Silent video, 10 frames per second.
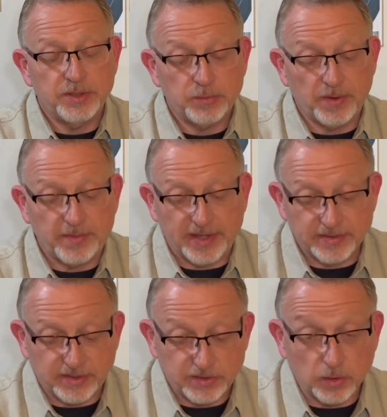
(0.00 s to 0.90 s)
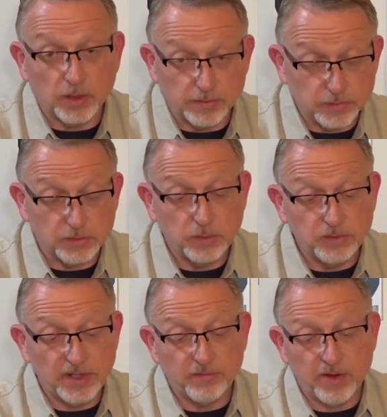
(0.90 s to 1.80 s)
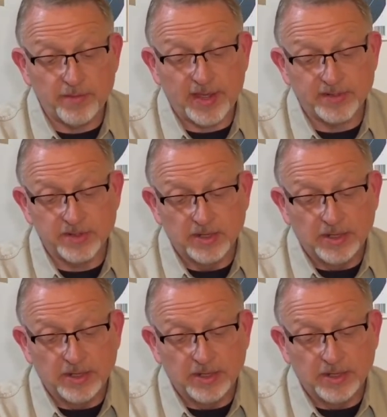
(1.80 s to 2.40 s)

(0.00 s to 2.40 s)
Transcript: sweet magazines. So it comes with two 10-round mags.